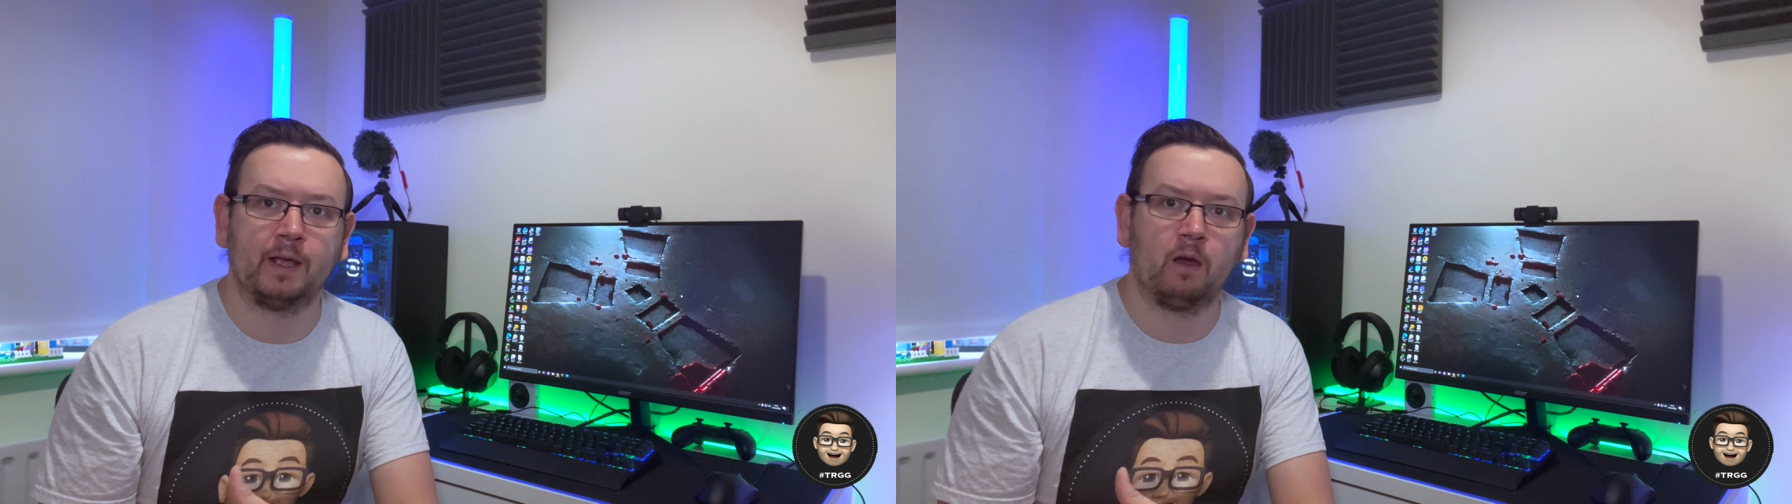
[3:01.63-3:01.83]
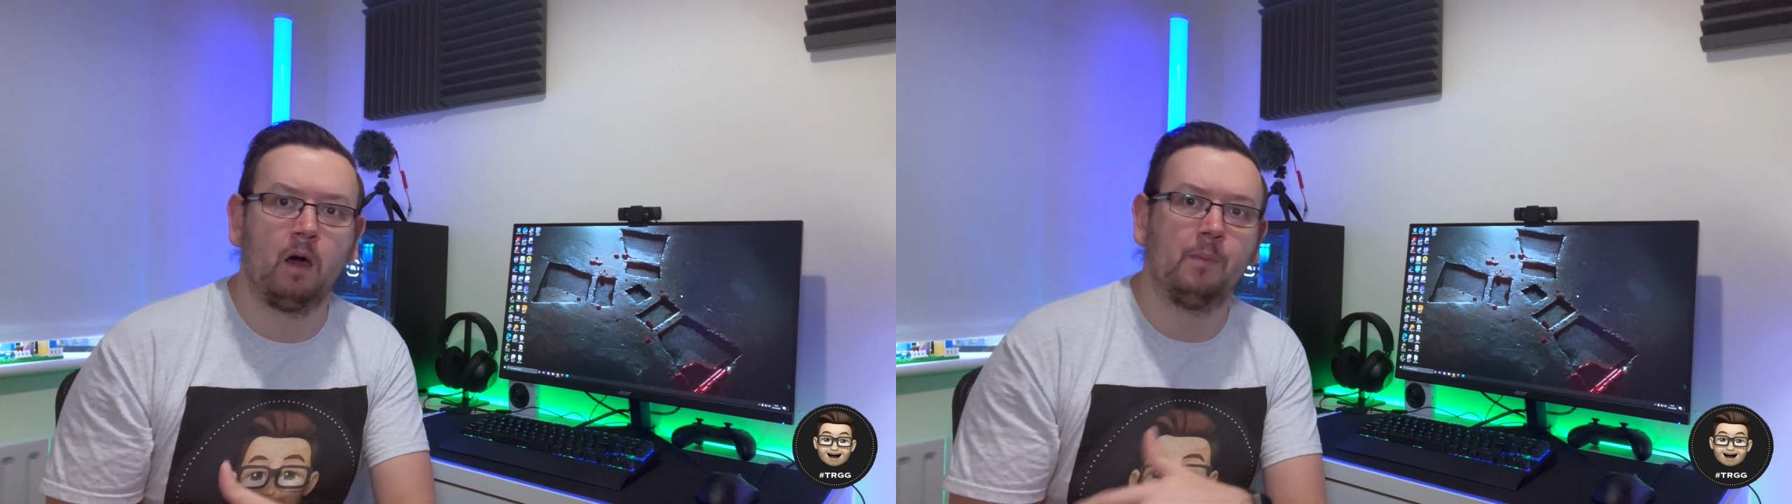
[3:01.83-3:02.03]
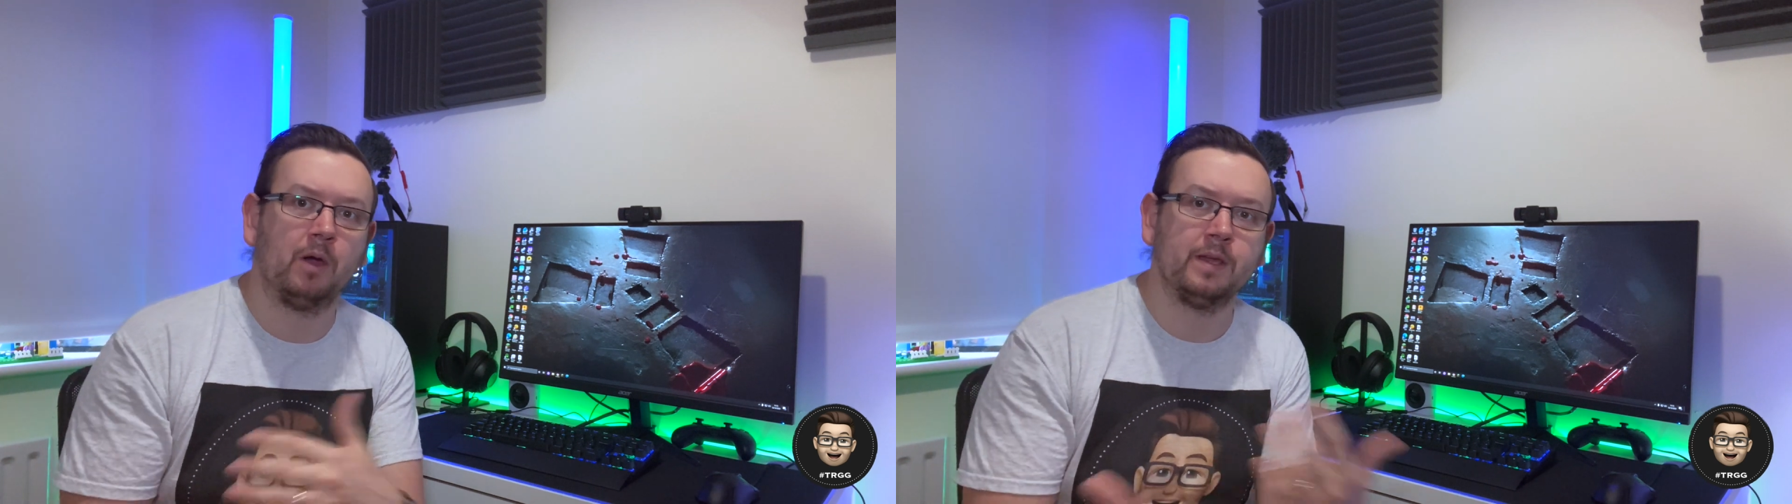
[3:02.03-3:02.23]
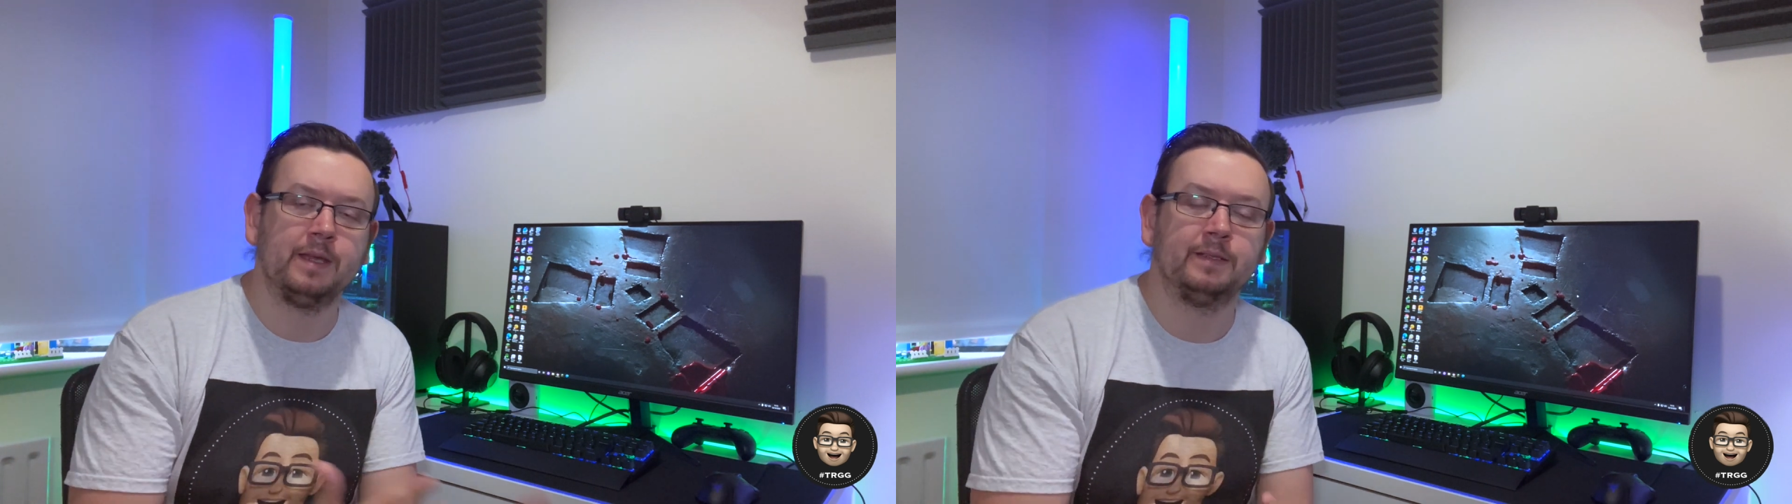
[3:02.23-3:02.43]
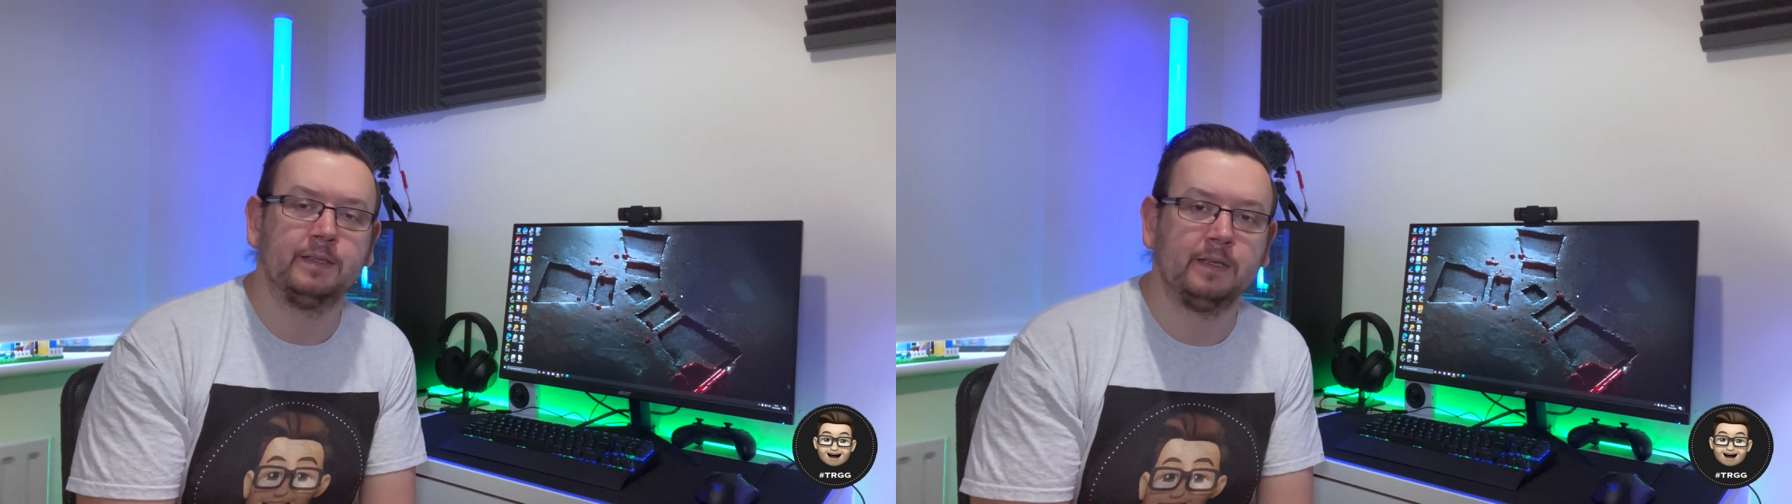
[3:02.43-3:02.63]
Carbide
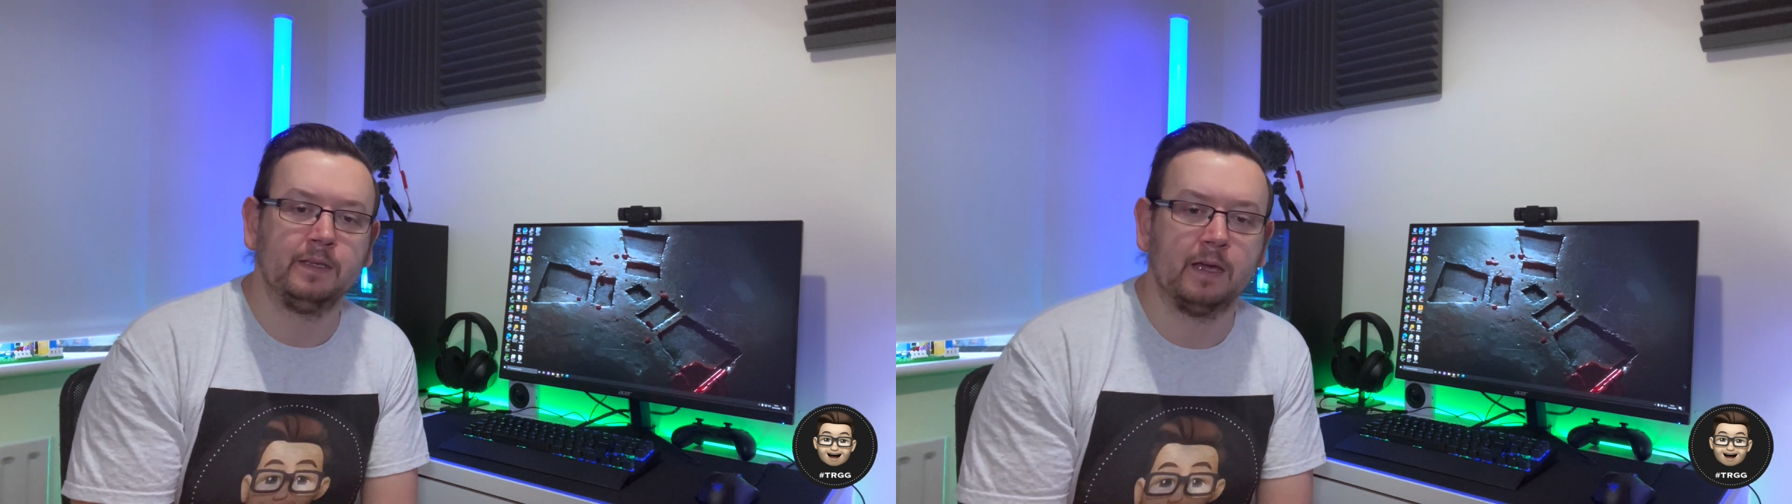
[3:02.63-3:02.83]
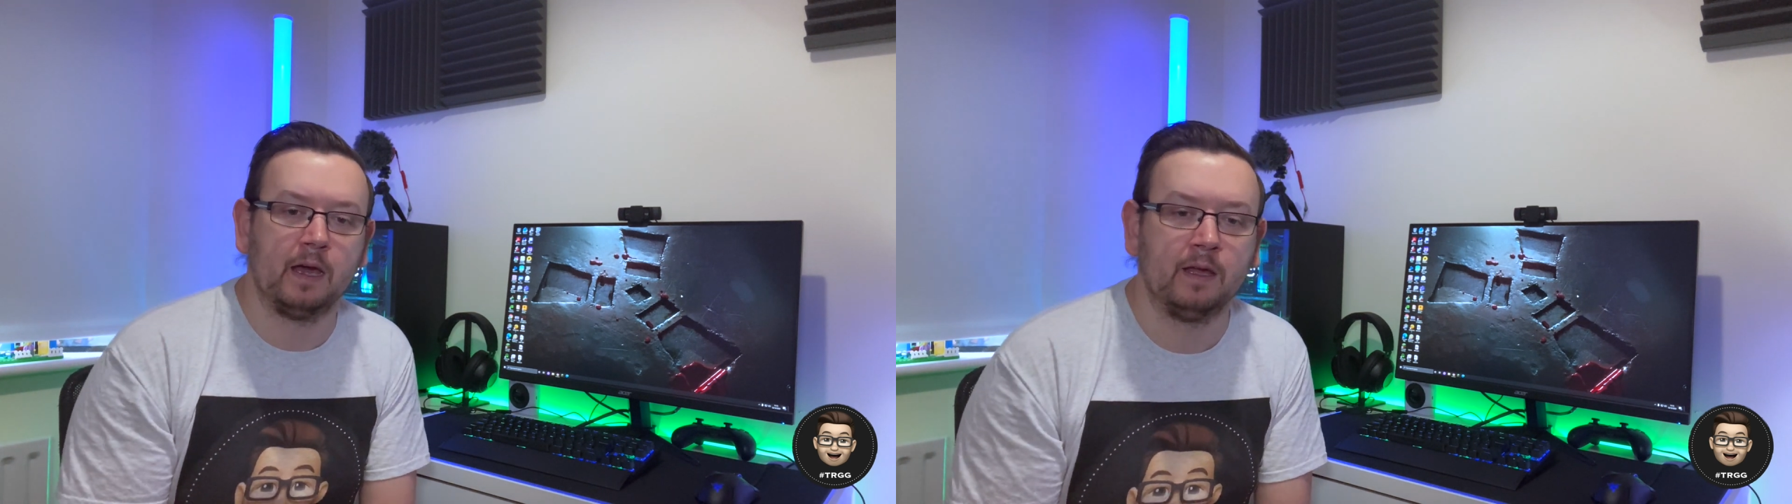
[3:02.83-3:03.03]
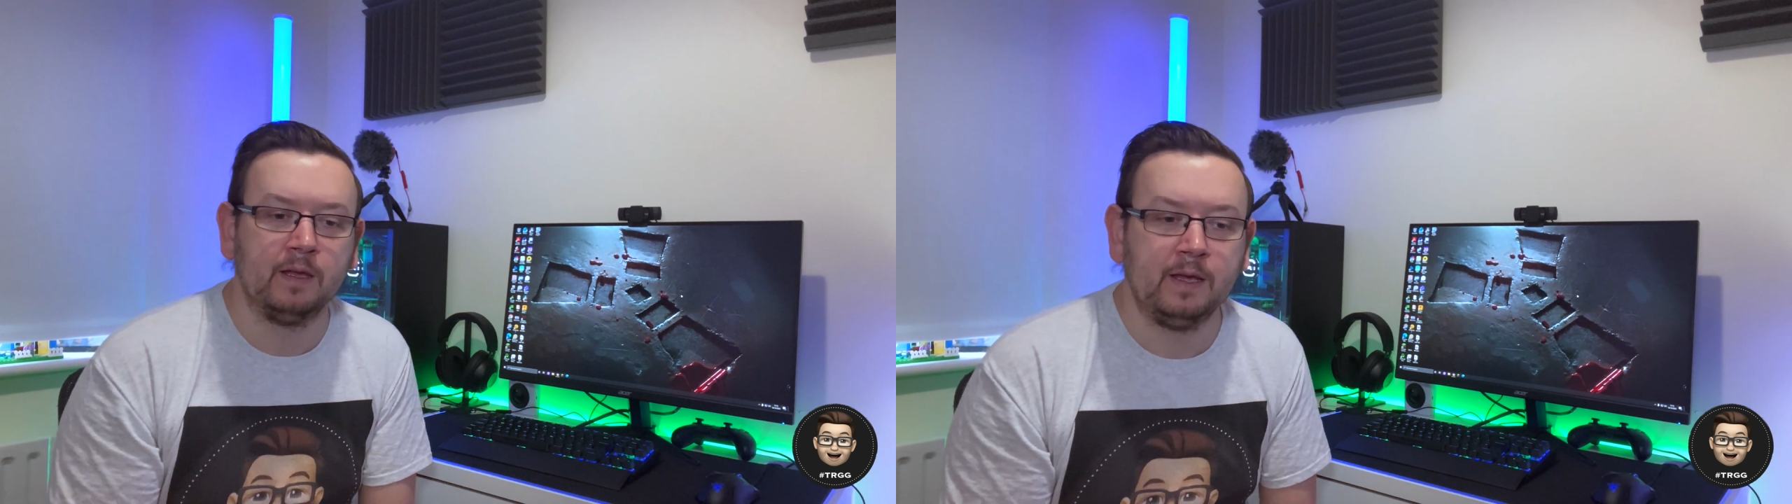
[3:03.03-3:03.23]
into the